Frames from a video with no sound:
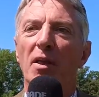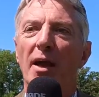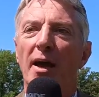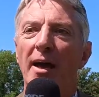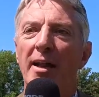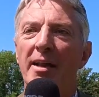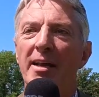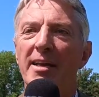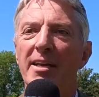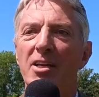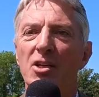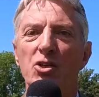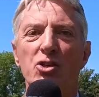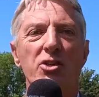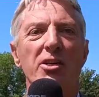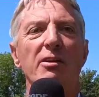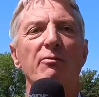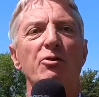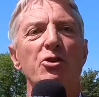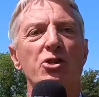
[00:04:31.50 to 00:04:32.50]
And he
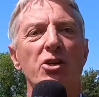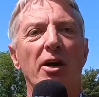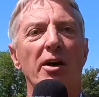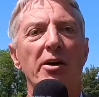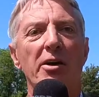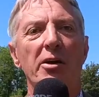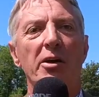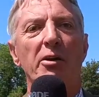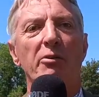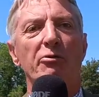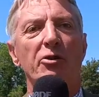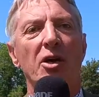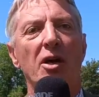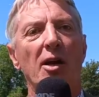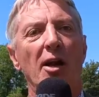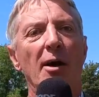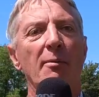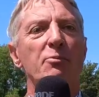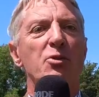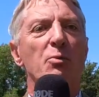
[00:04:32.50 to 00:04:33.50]
conceived this idea of a
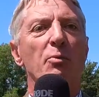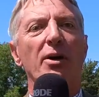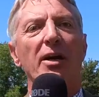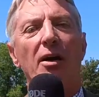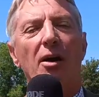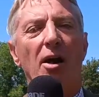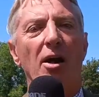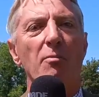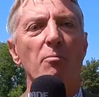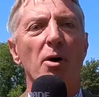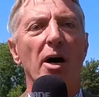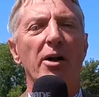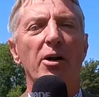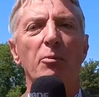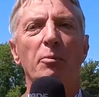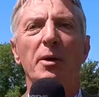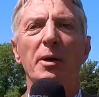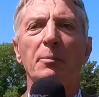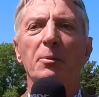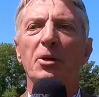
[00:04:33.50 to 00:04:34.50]
club to bring
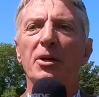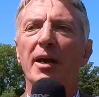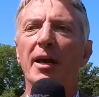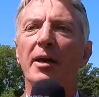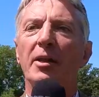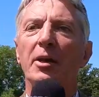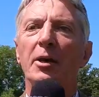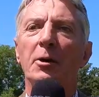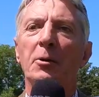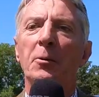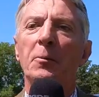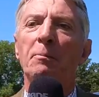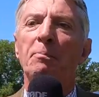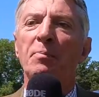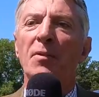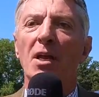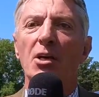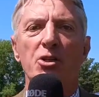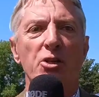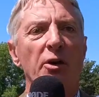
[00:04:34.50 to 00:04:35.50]
like-minded people together.
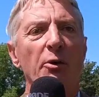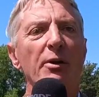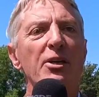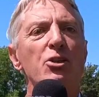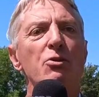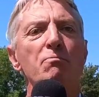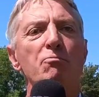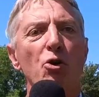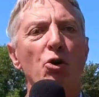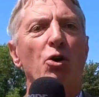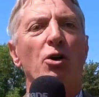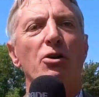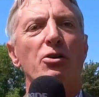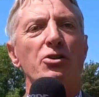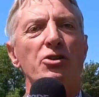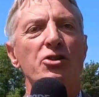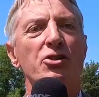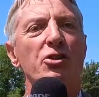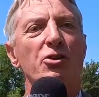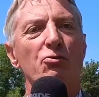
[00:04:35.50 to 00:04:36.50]
So he went to
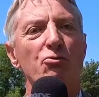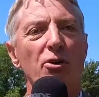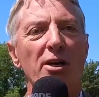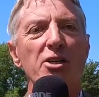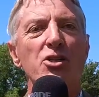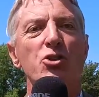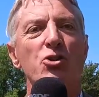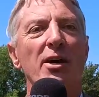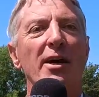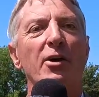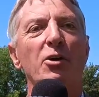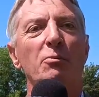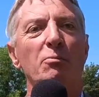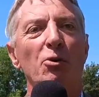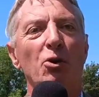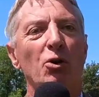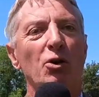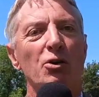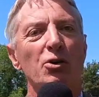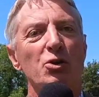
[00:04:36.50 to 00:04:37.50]
Brooklands, to the racetrack at
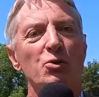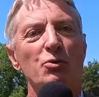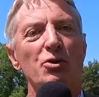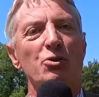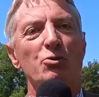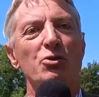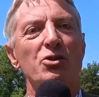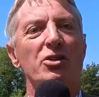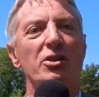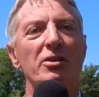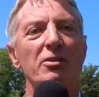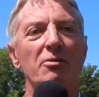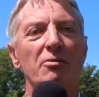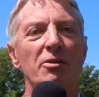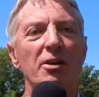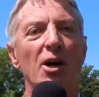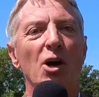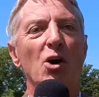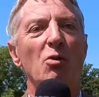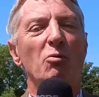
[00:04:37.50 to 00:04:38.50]
Brooklands, which was the
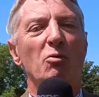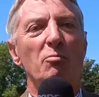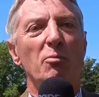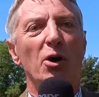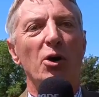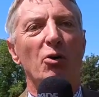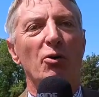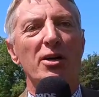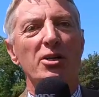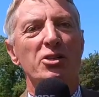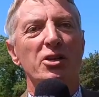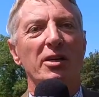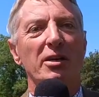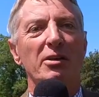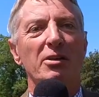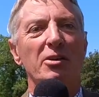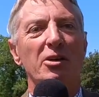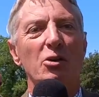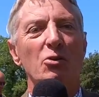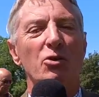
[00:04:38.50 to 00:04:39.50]
home of motor racing
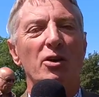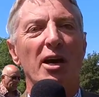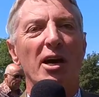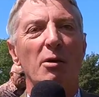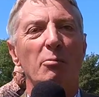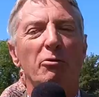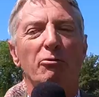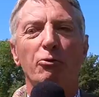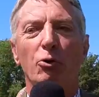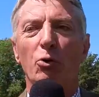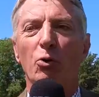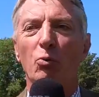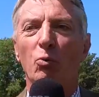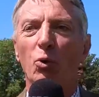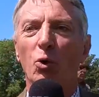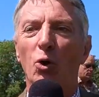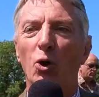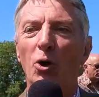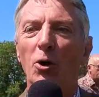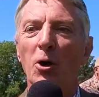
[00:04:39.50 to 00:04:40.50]
in the UK before the
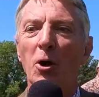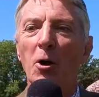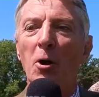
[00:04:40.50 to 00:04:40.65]
war.